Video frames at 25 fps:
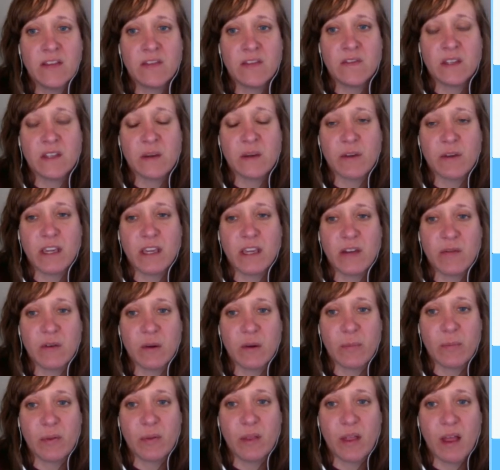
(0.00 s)
Someone can
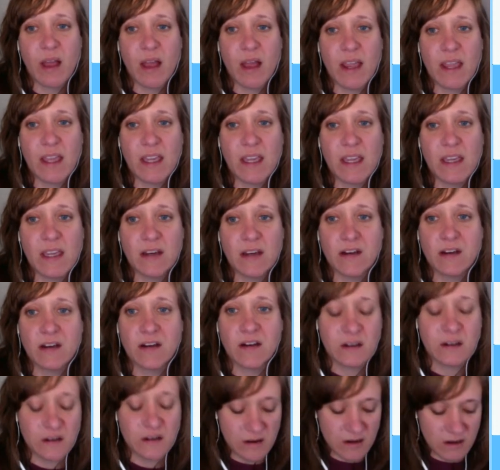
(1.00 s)
reply
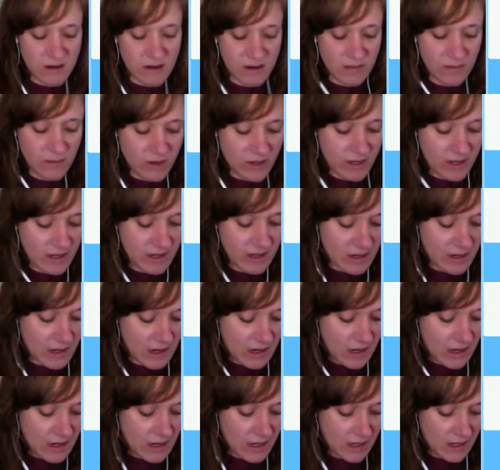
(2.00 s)
here. Okay,
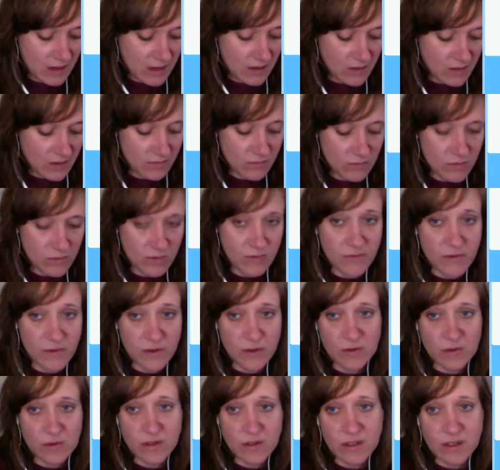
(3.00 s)
I
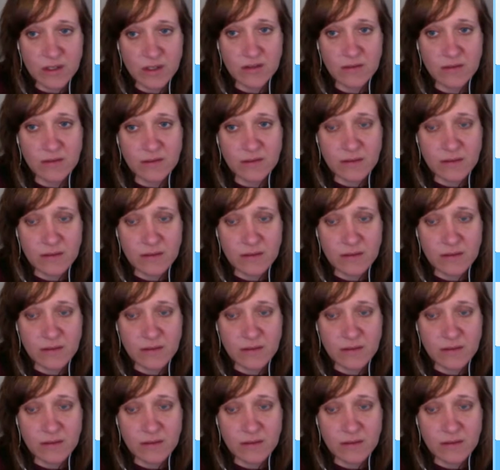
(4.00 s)
reviewed it.